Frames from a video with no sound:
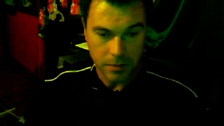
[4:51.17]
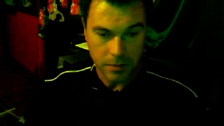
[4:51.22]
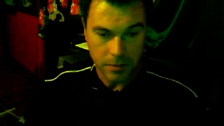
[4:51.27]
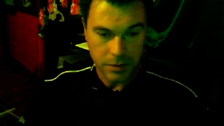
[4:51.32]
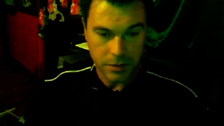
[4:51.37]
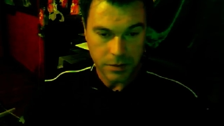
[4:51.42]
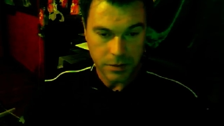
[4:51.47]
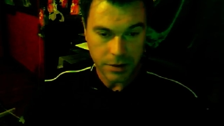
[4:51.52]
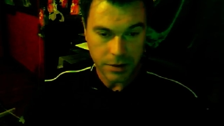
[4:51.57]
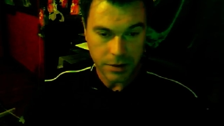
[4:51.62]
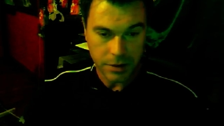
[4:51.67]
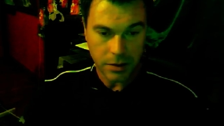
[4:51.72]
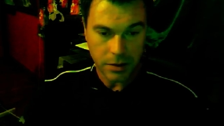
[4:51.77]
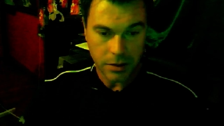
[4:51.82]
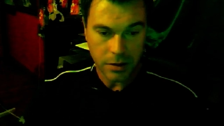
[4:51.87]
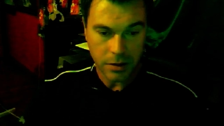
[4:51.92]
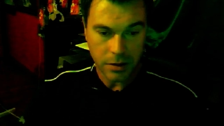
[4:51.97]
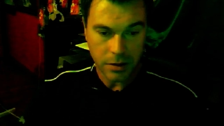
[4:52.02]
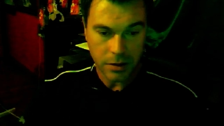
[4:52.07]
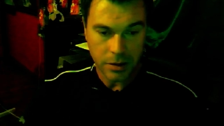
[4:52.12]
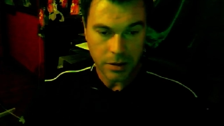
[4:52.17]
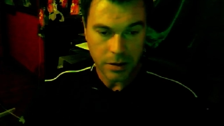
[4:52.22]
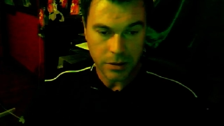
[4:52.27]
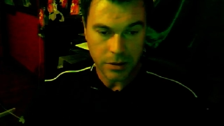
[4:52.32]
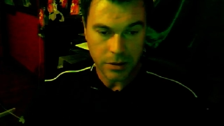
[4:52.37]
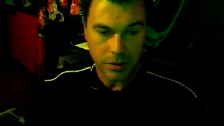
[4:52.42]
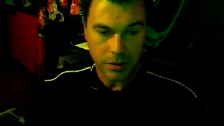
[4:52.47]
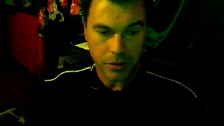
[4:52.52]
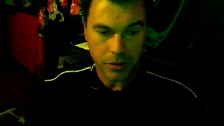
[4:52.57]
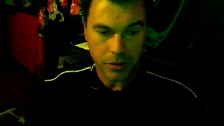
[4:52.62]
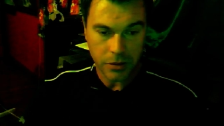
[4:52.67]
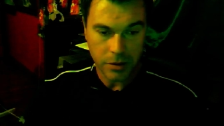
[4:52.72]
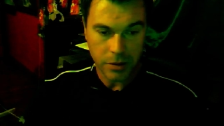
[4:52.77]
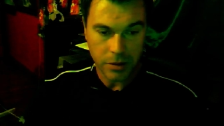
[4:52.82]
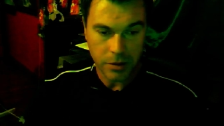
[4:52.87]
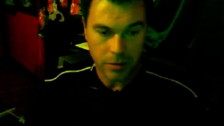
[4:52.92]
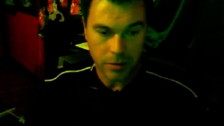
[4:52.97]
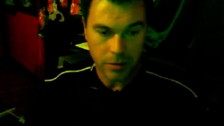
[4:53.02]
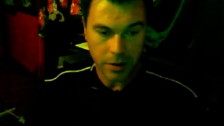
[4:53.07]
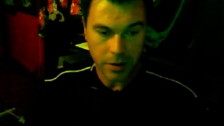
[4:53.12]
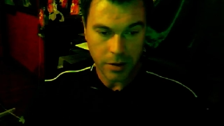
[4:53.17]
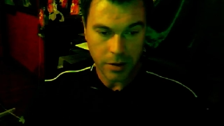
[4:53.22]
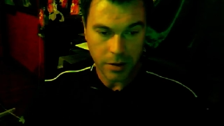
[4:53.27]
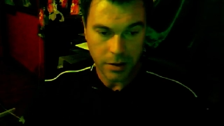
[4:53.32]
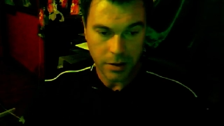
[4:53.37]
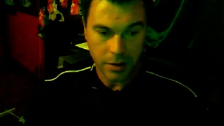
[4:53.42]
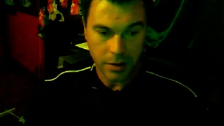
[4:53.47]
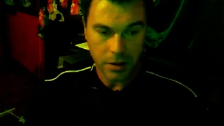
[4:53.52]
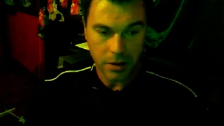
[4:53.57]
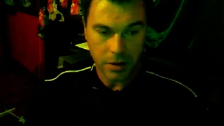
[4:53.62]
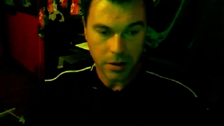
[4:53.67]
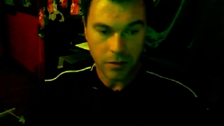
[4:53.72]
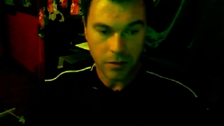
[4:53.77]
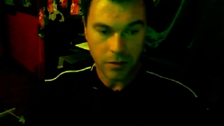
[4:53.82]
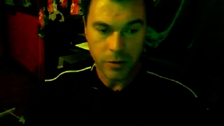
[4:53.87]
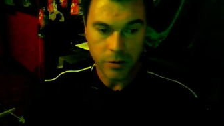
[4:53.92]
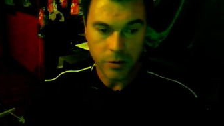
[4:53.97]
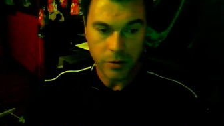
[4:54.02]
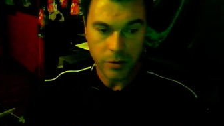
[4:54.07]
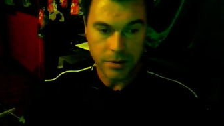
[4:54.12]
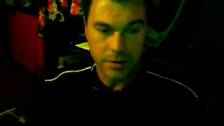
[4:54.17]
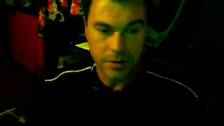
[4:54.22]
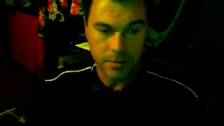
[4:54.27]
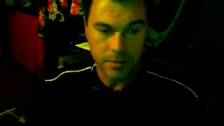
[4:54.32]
Seek ye and know ye my key of wisdom.